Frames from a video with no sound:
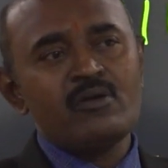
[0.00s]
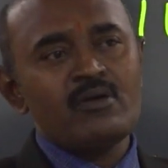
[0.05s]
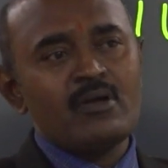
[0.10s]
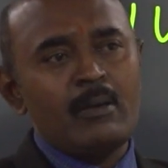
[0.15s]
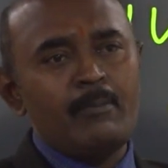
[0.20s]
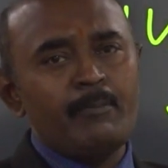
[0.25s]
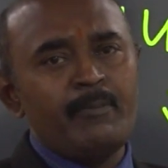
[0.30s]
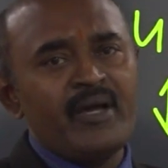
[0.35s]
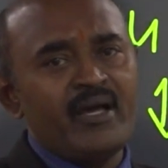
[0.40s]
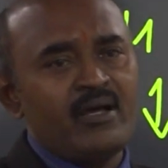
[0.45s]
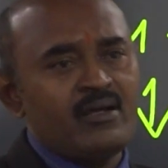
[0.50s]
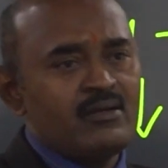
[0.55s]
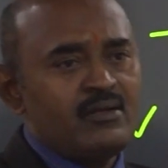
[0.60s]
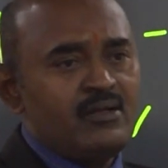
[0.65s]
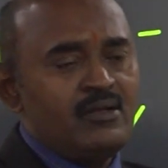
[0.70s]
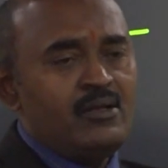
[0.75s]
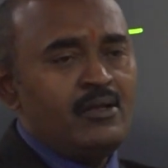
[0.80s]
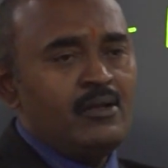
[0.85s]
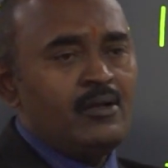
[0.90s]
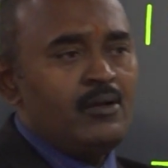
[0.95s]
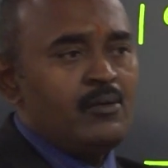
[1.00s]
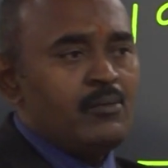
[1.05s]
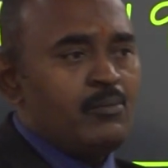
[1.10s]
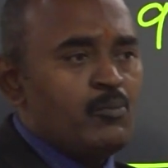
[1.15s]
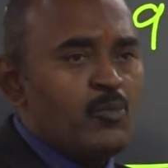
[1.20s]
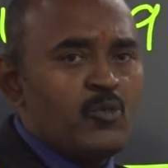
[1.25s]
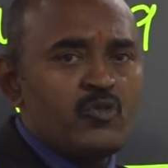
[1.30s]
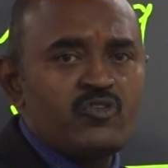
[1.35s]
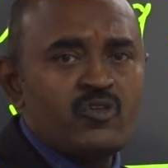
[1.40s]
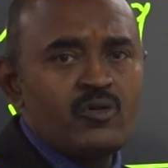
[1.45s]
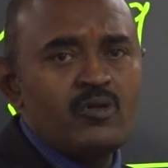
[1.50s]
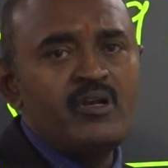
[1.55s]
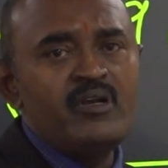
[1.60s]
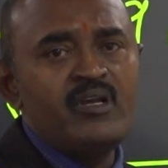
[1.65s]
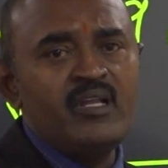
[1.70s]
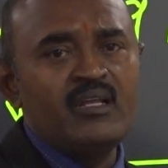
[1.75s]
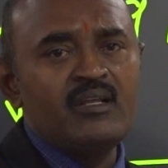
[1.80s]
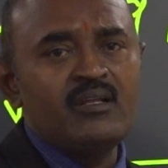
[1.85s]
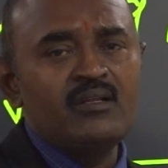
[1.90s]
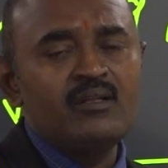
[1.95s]
compare
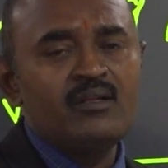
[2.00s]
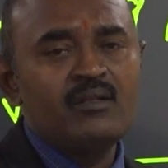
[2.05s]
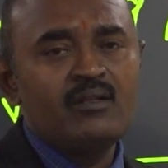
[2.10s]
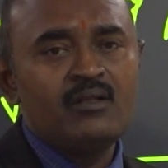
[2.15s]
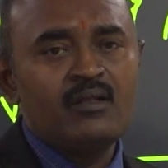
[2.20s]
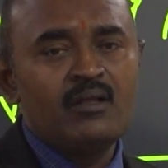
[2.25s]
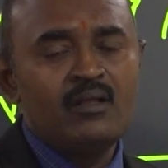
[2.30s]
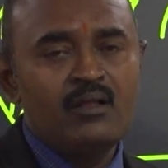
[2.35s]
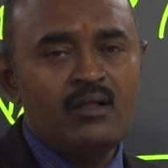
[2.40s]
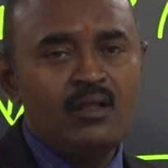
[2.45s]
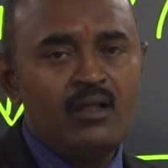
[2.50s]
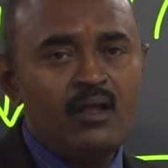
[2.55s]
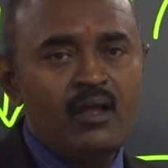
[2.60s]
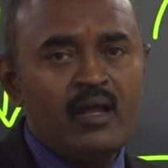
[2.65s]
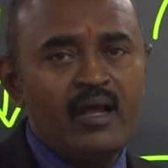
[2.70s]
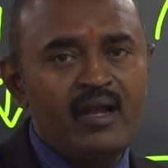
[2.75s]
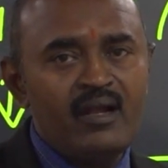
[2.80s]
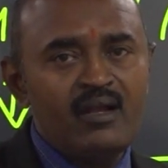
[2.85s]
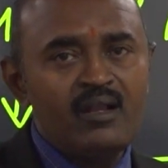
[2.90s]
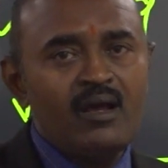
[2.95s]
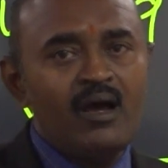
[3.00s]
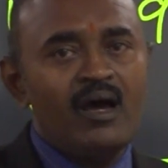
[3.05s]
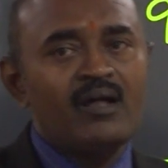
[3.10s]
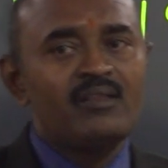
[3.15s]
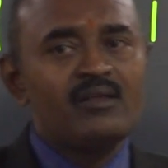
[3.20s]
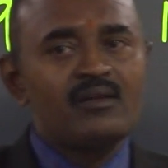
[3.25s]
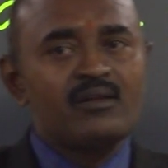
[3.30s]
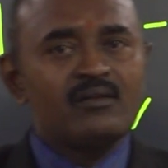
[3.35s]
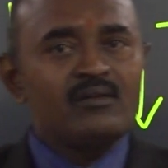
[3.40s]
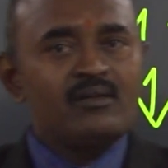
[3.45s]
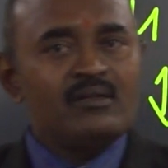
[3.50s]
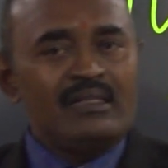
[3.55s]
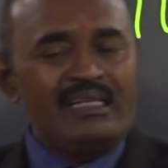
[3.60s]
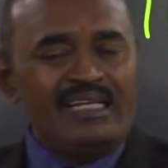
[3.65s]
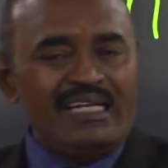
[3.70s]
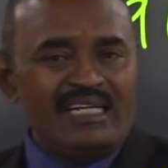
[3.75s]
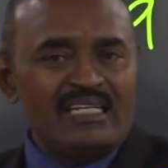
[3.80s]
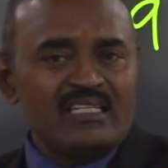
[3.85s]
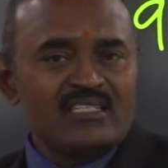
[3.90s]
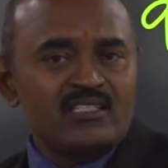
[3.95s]
Mussolini and other
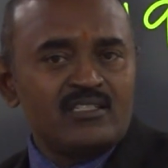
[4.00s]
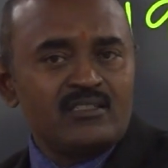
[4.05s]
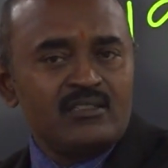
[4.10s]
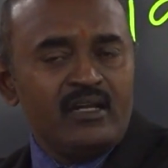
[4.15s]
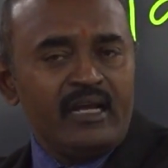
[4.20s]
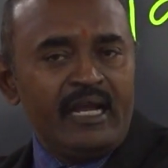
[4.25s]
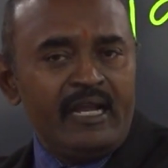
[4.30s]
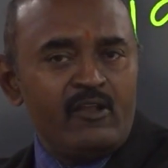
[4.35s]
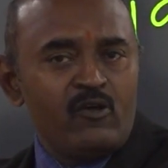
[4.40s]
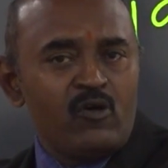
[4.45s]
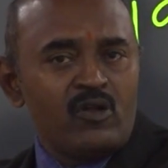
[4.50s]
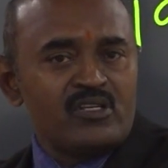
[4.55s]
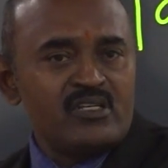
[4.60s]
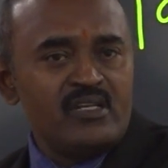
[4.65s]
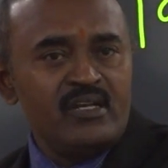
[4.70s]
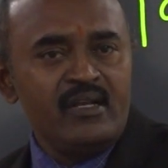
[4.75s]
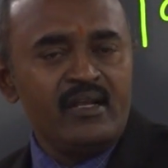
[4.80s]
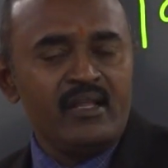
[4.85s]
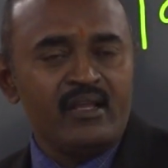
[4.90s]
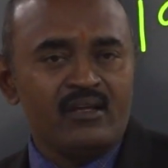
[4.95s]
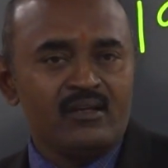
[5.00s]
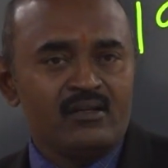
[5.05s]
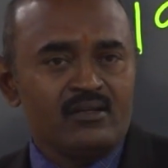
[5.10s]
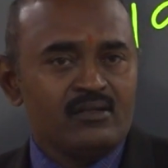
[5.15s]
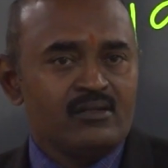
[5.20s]
leaders' ideology in India.